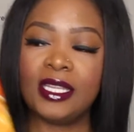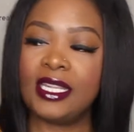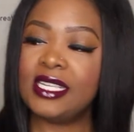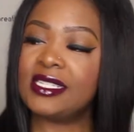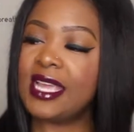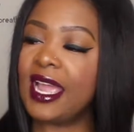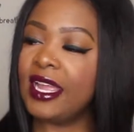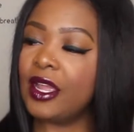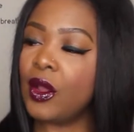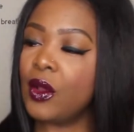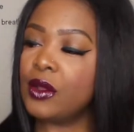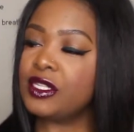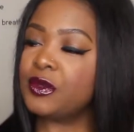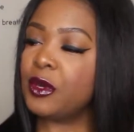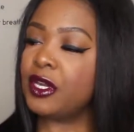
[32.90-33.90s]
These
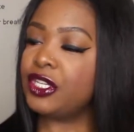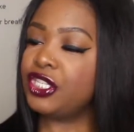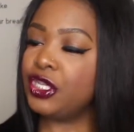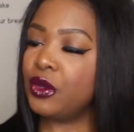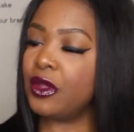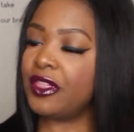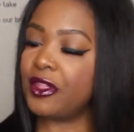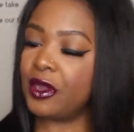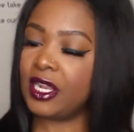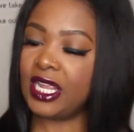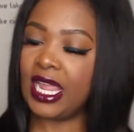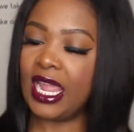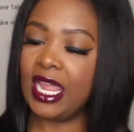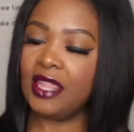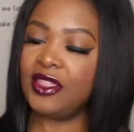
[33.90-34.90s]
Eggos were
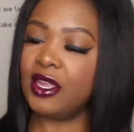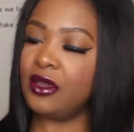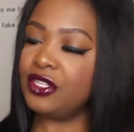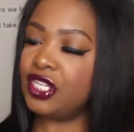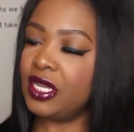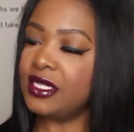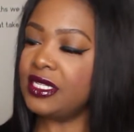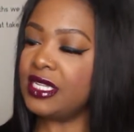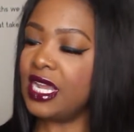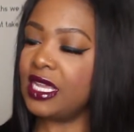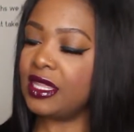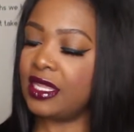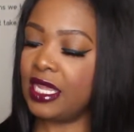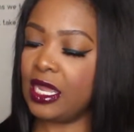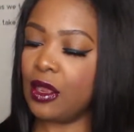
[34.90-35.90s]
$2.38. They're just
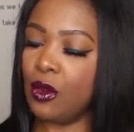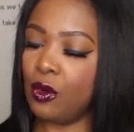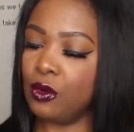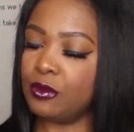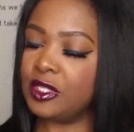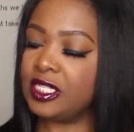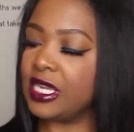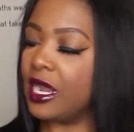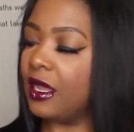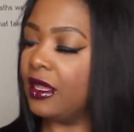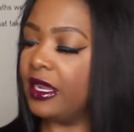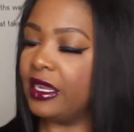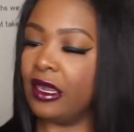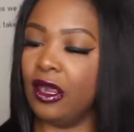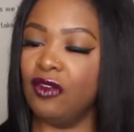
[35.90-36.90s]
like the home style,
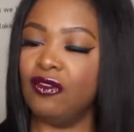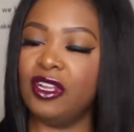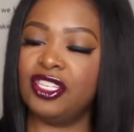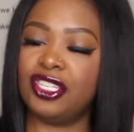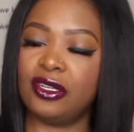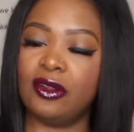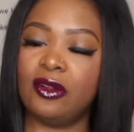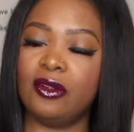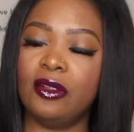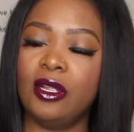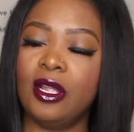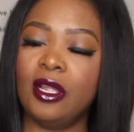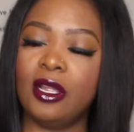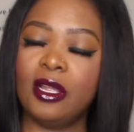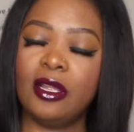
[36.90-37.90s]
like original
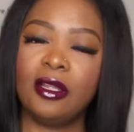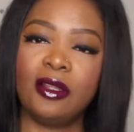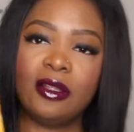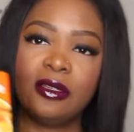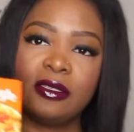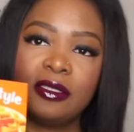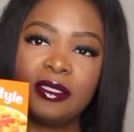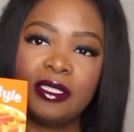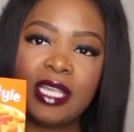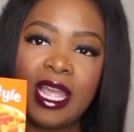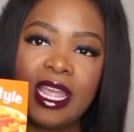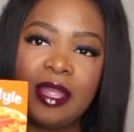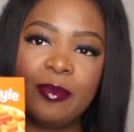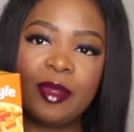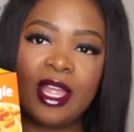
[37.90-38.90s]

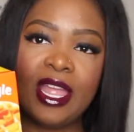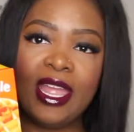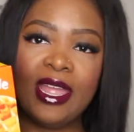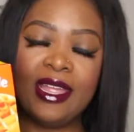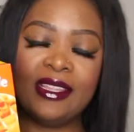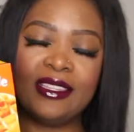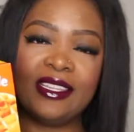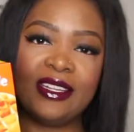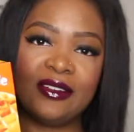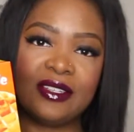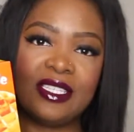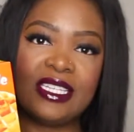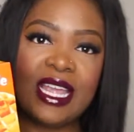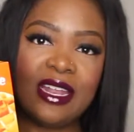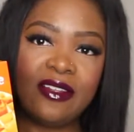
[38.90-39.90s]
type, and
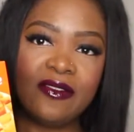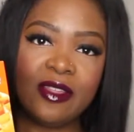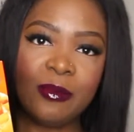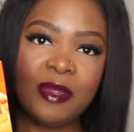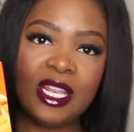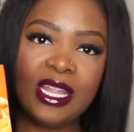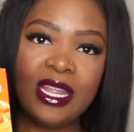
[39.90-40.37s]
there's 10 of them in